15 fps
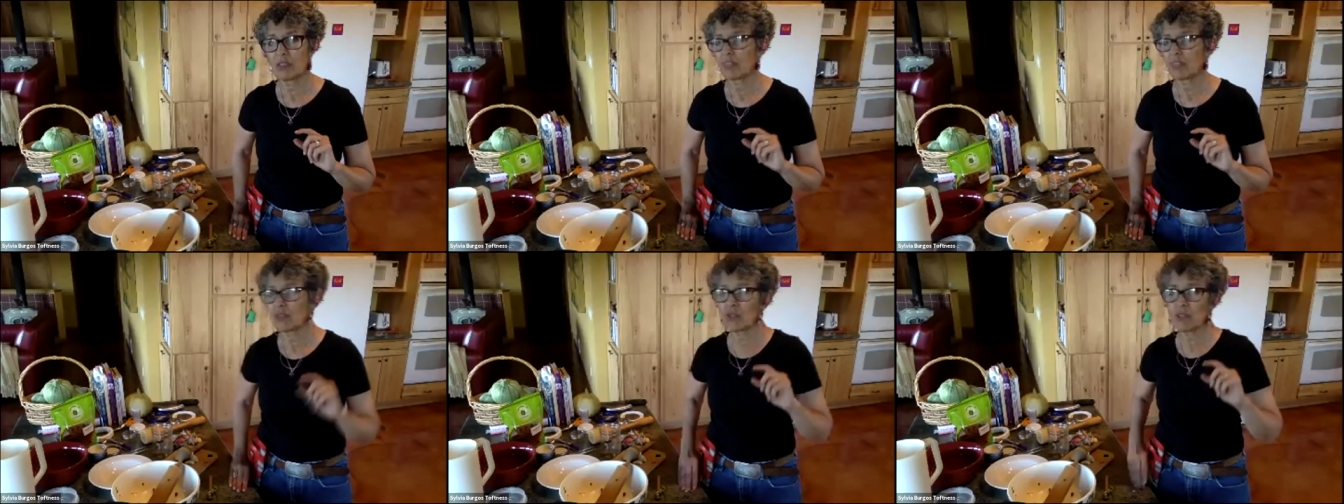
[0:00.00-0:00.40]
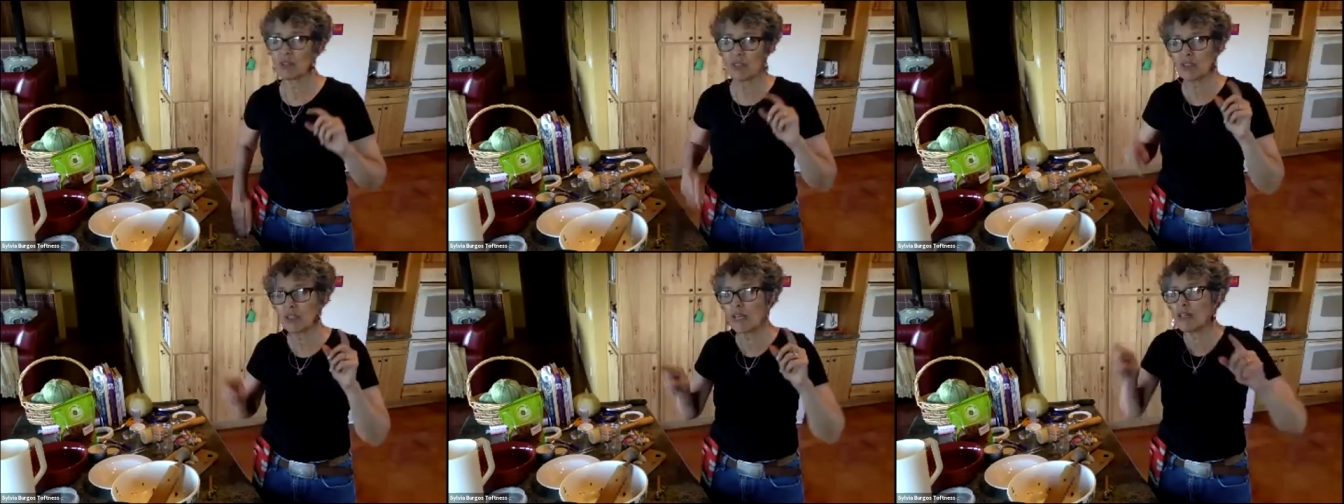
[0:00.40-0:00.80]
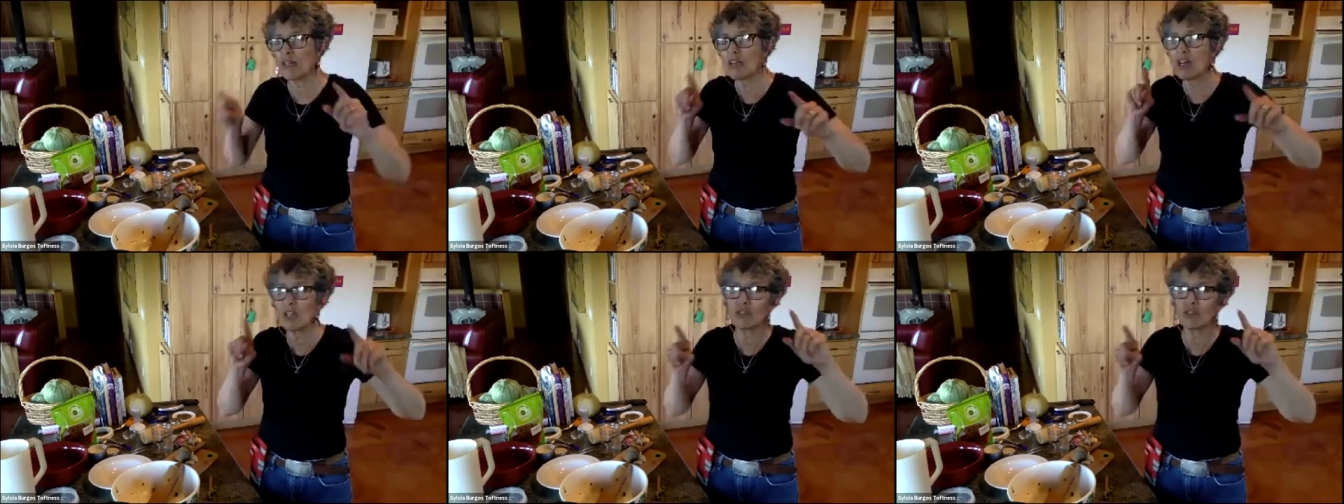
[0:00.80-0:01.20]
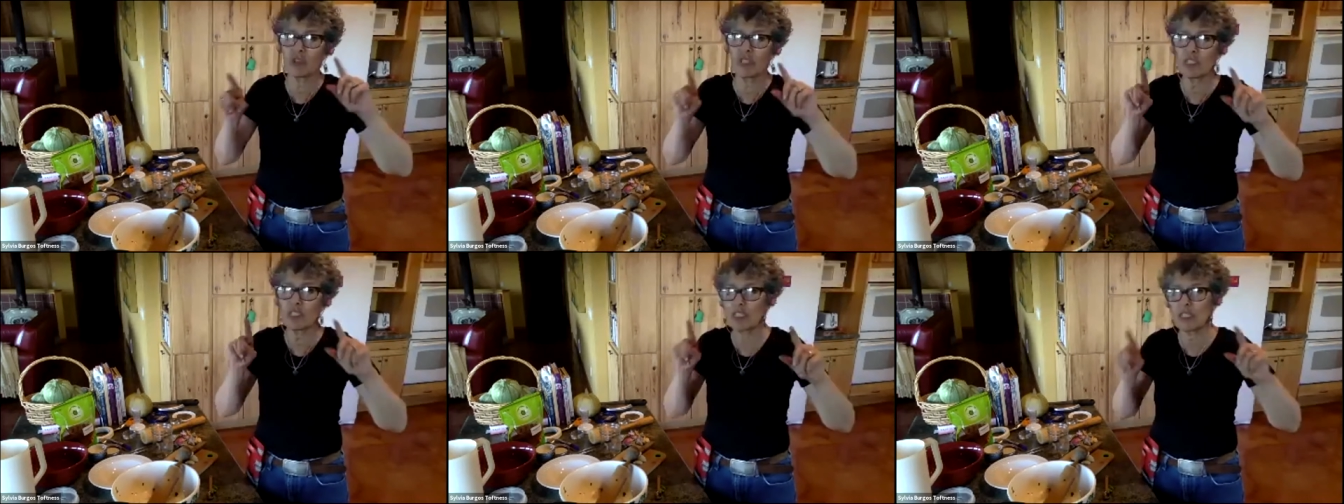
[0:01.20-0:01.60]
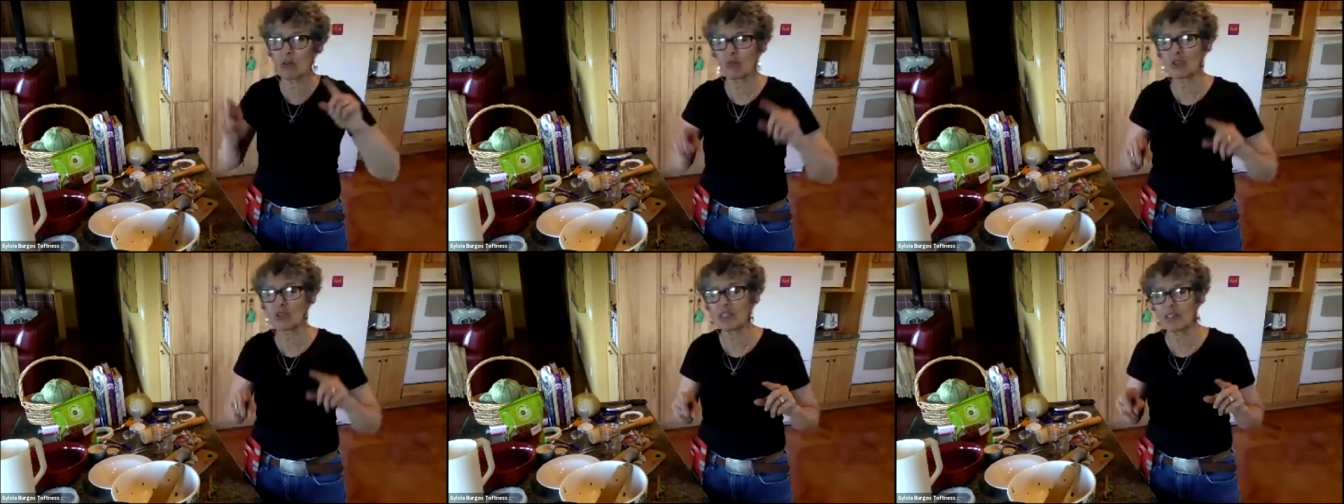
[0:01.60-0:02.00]
So this is kind of contradicting
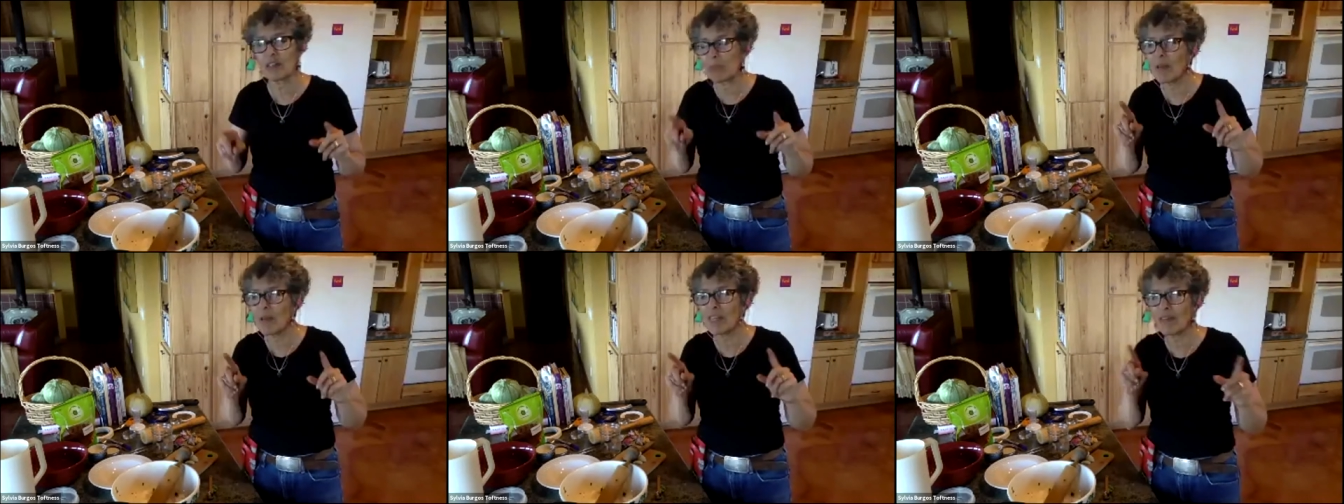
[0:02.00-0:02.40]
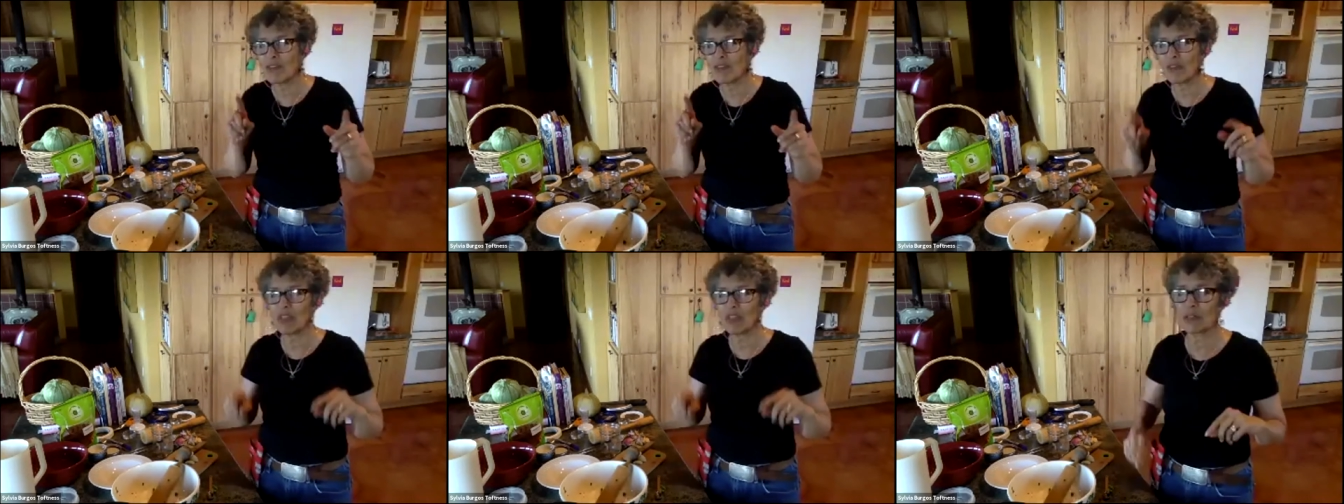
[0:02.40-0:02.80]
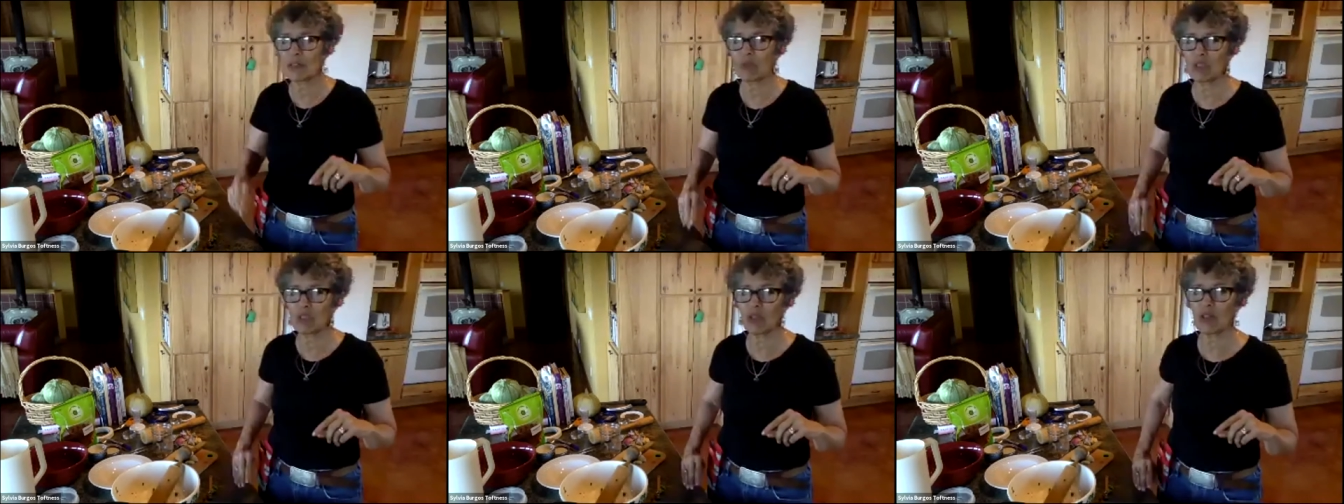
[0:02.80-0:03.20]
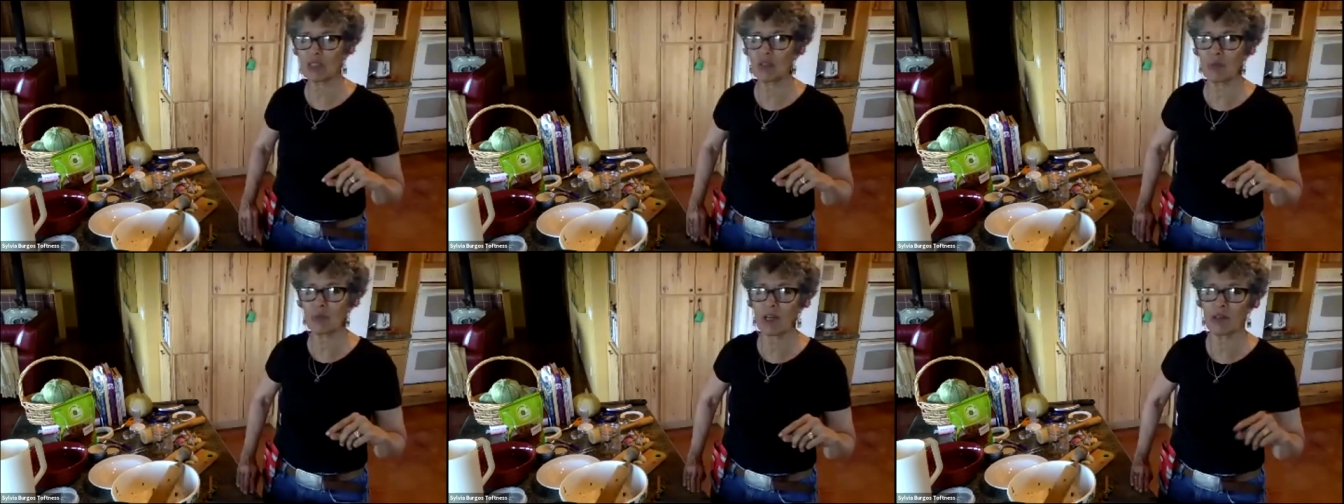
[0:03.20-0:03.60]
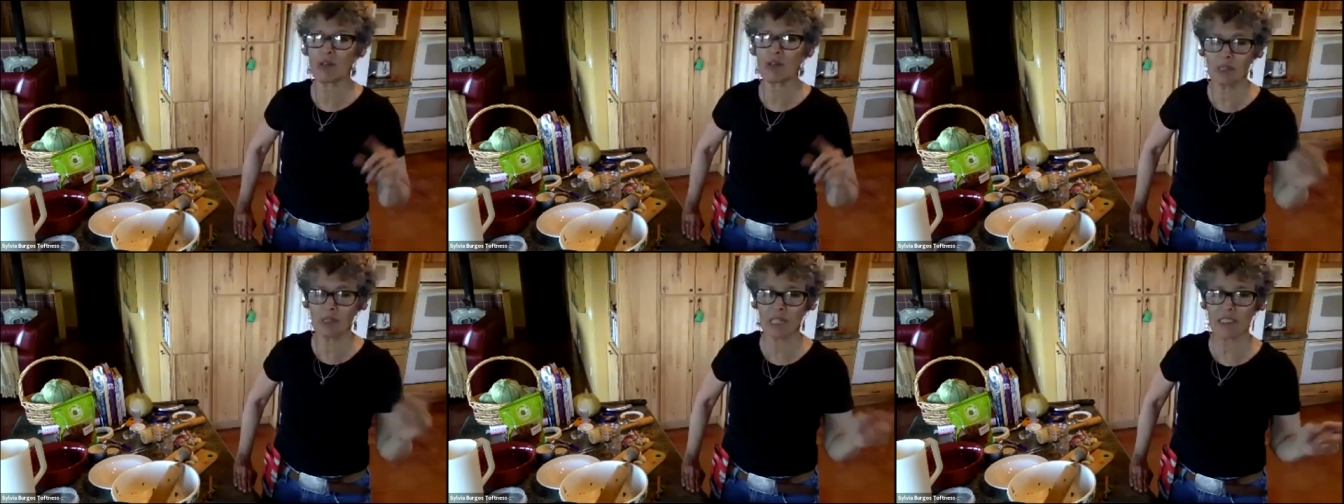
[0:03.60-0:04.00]
almost many of the things that we talked about,
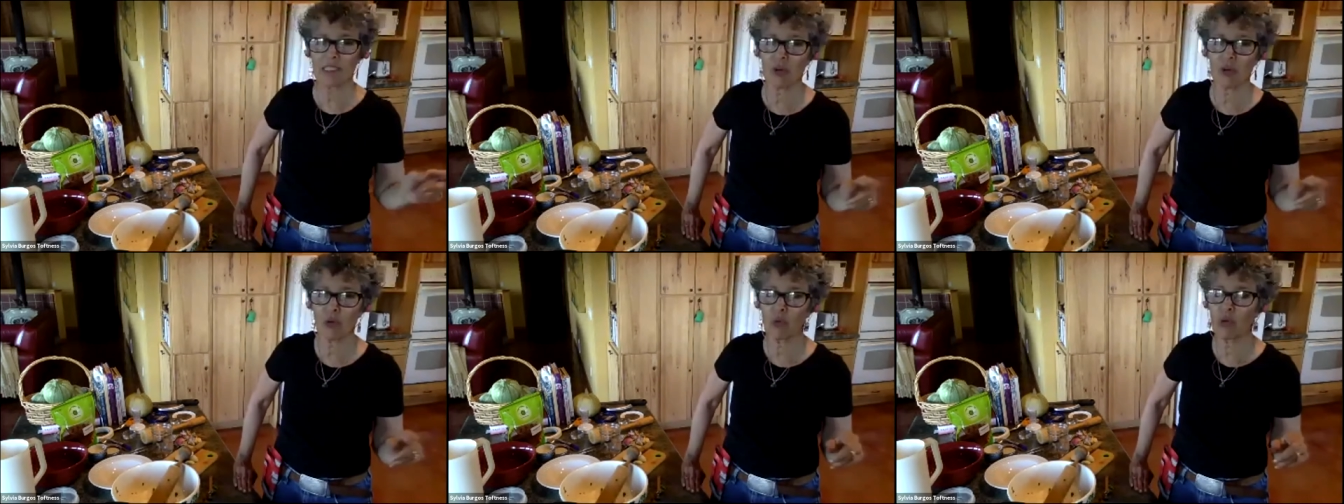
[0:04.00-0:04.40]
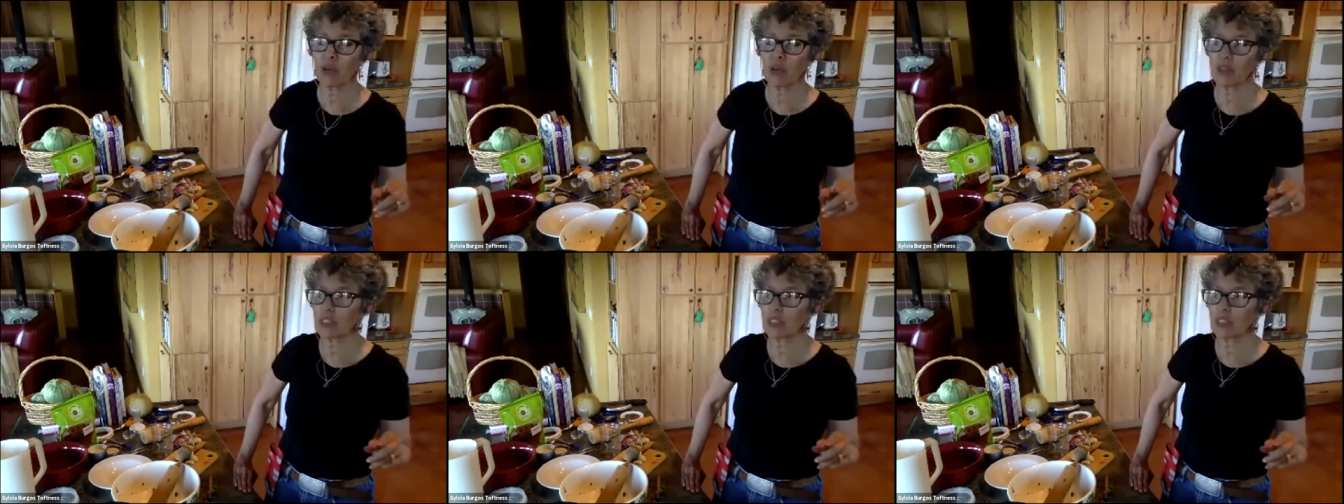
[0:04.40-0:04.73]
but that's how it works.